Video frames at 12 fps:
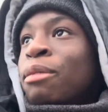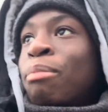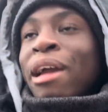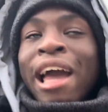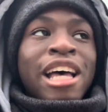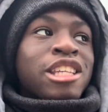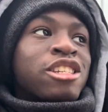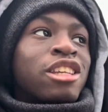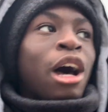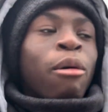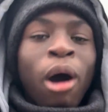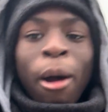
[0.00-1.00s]
But yes,
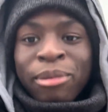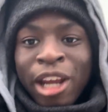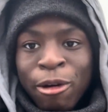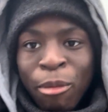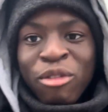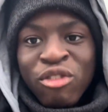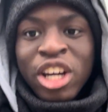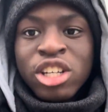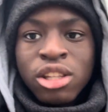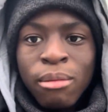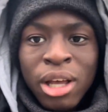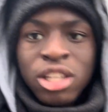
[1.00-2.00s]
I'll update you when we
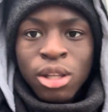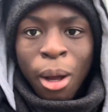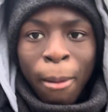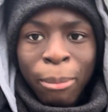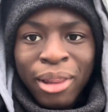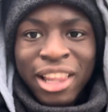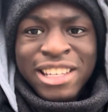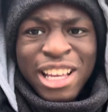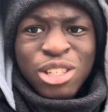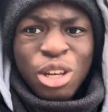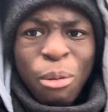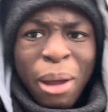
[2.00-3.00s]
reach the bus stop. Let's get
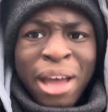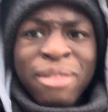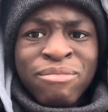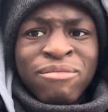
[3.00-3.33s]
to it.